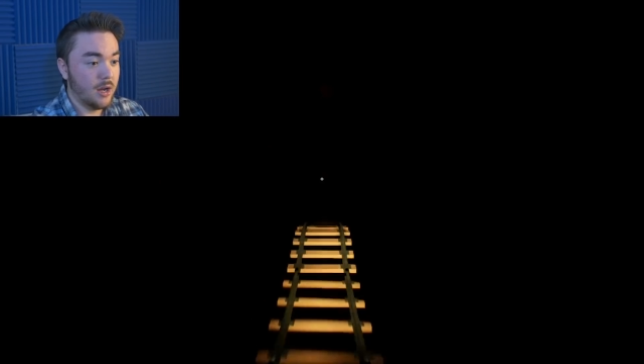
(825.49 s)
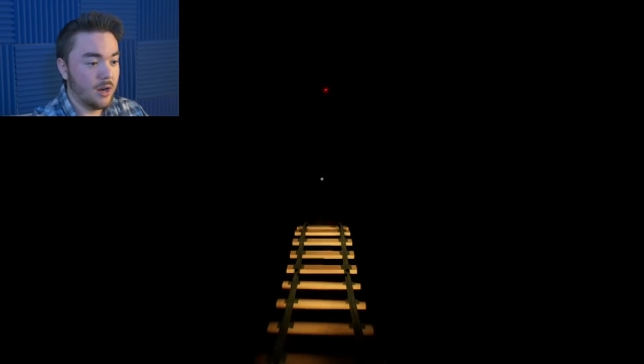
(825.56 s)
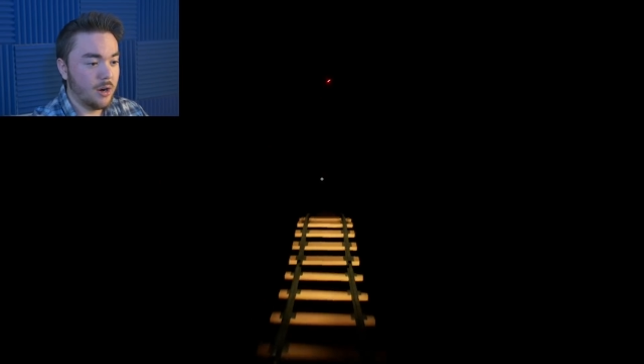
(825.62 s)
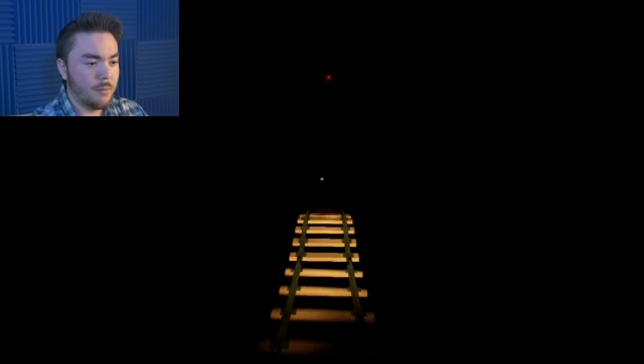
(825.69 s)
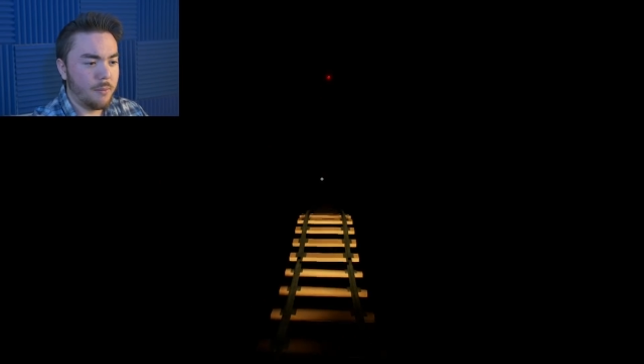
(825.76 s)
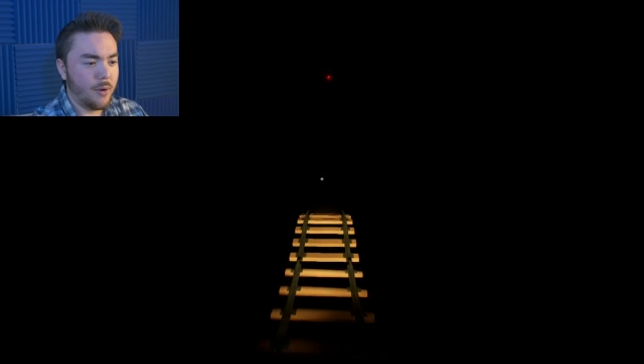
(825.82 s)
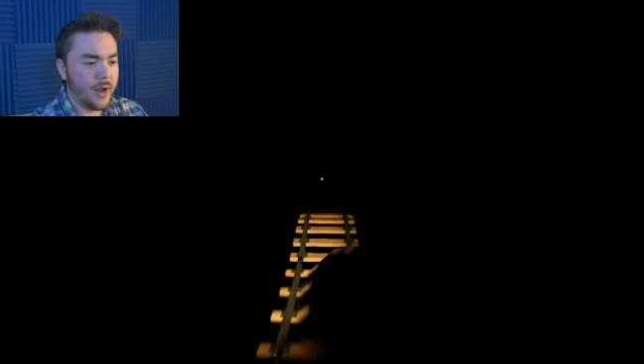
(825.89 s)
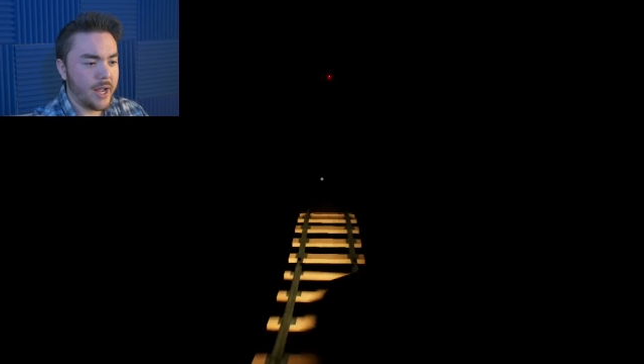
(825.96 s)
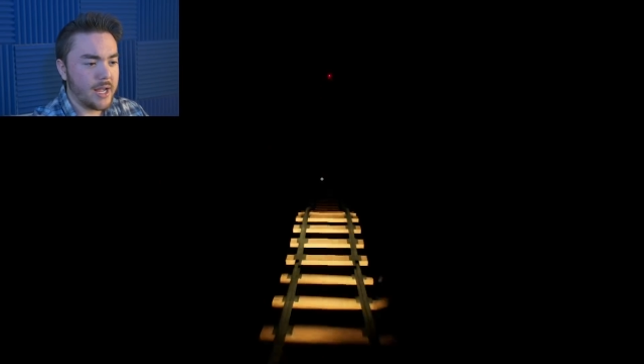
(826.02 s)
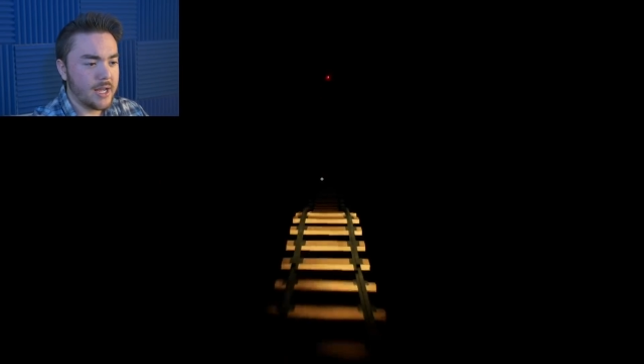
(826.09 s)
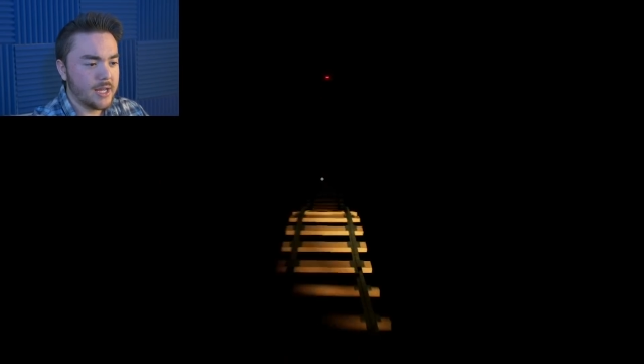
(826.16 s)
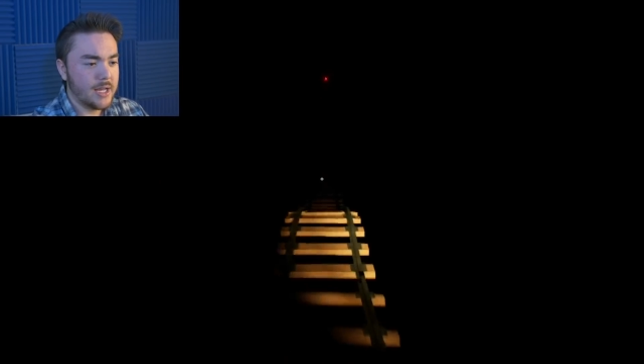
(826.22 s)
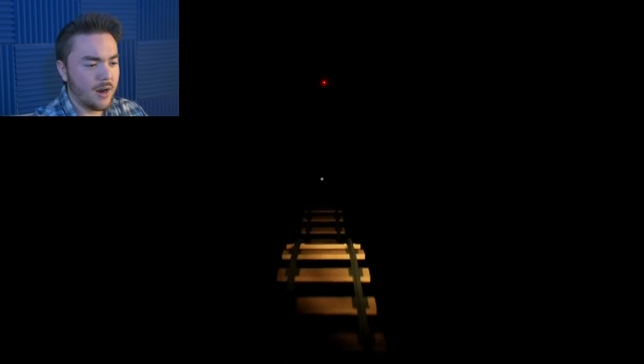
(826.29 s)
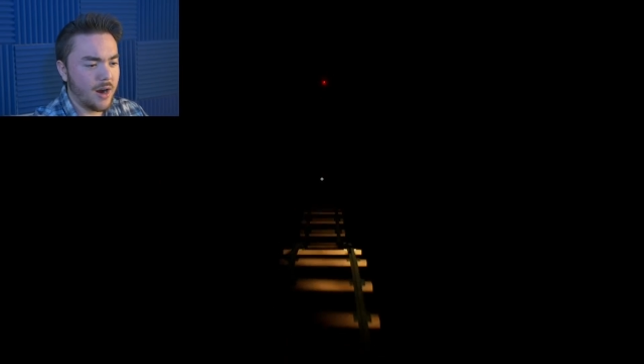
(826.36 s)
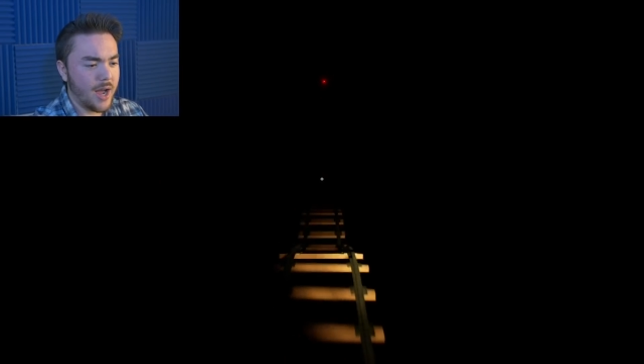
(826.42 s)
Oh boy.
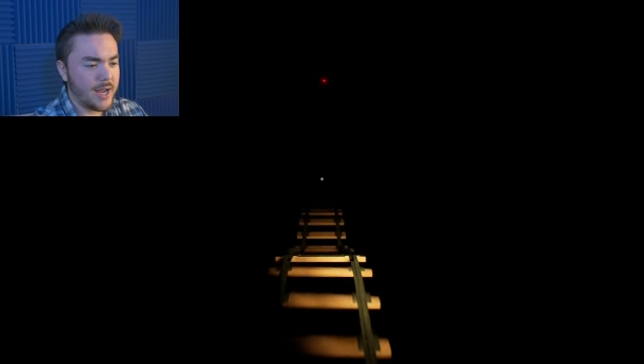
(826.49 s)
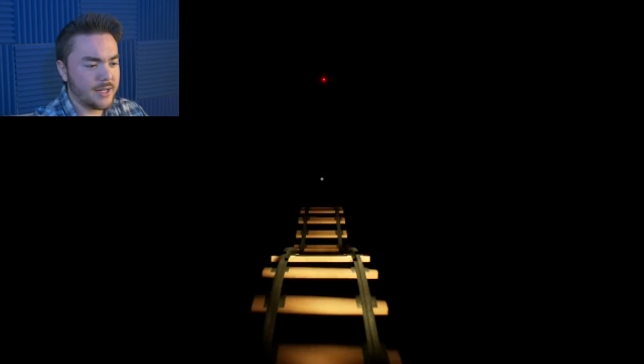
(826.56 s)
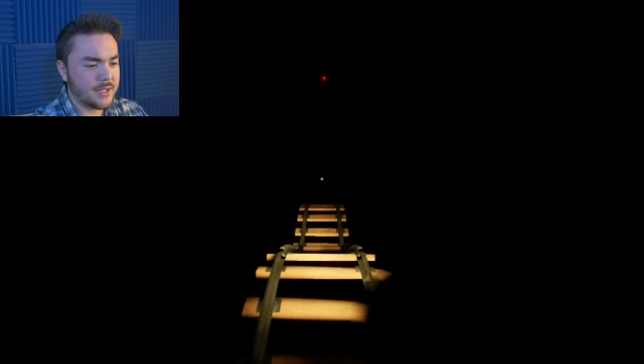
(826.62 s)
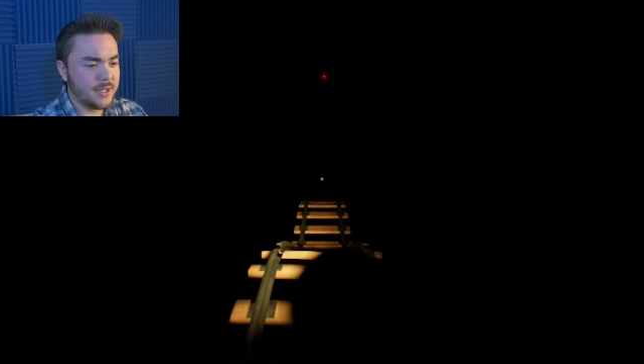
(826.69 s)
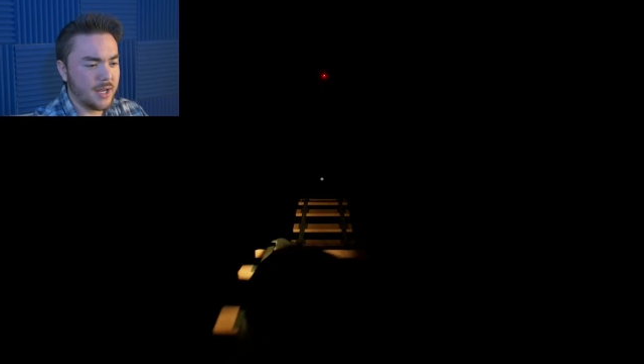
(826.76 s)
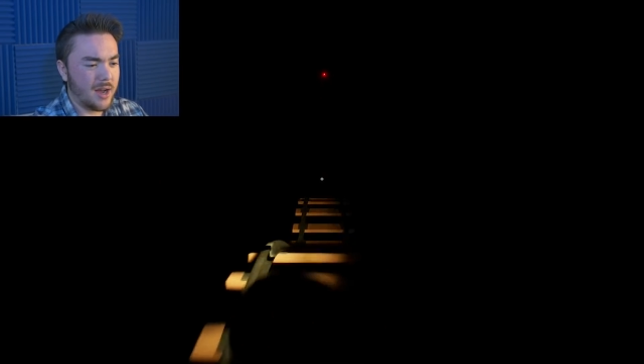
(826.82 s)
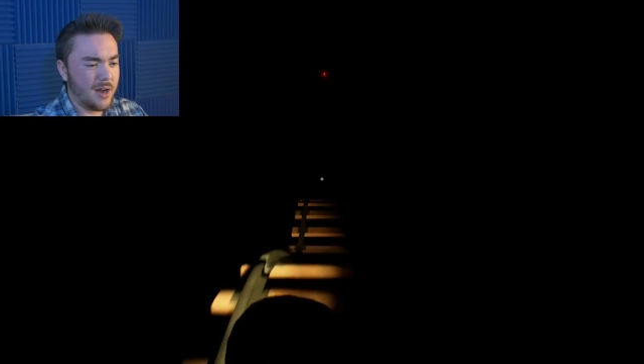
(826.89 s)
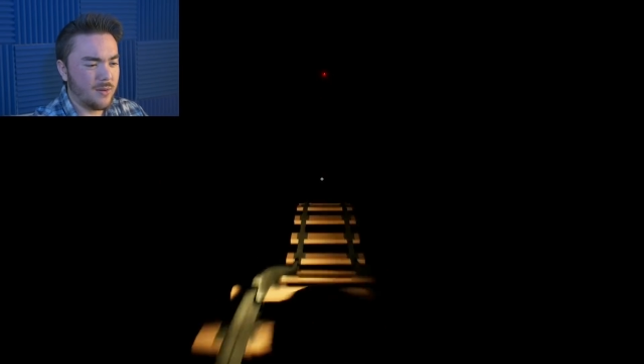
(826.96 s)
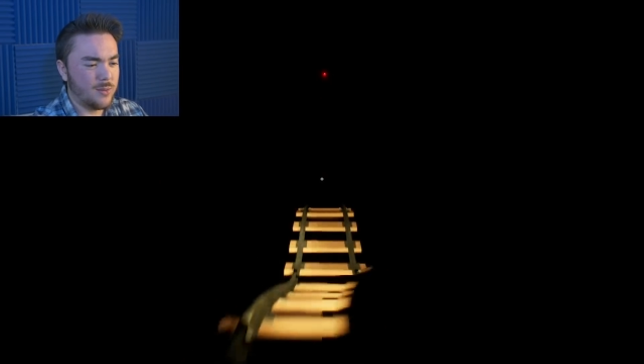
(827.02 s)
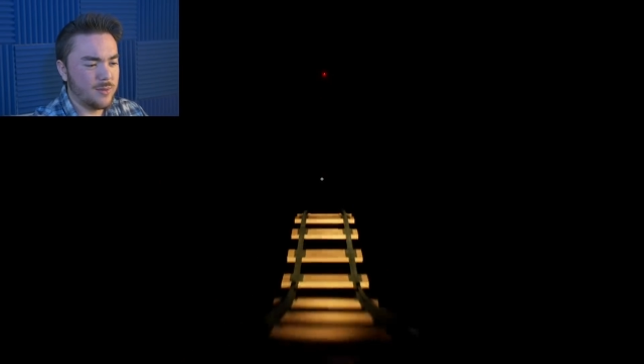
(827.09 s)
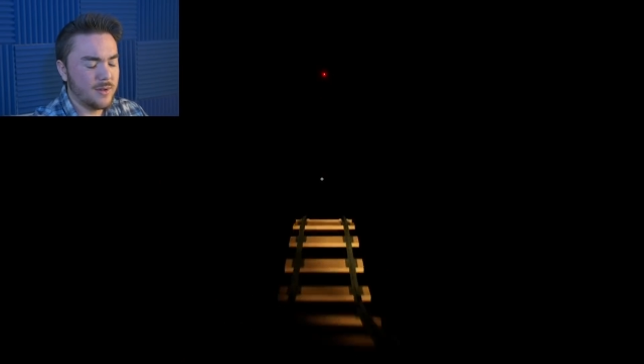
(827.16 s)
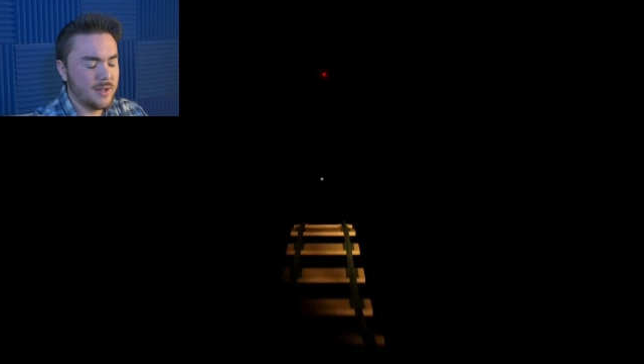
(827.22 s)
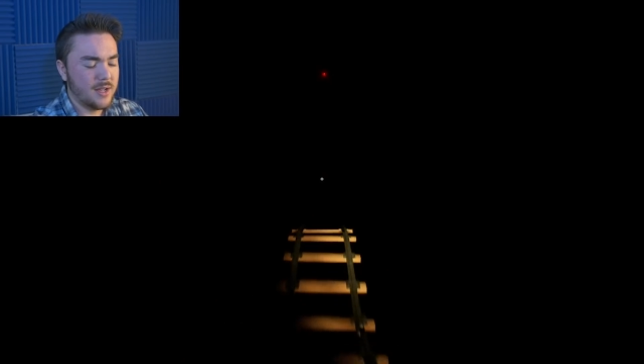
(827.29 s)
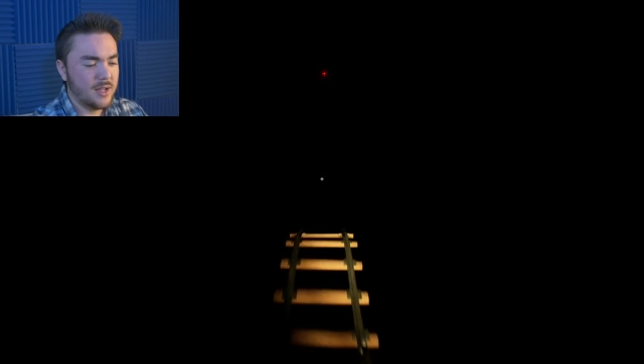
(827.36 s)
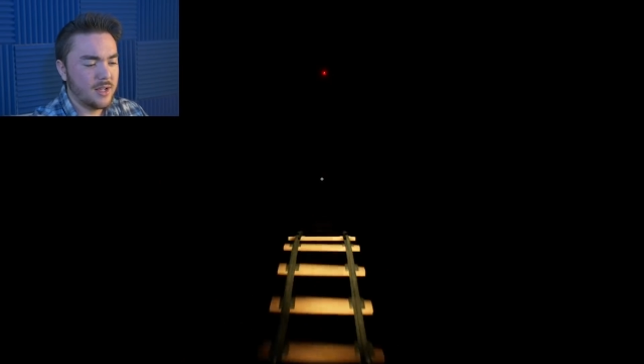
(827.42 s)
All right, so,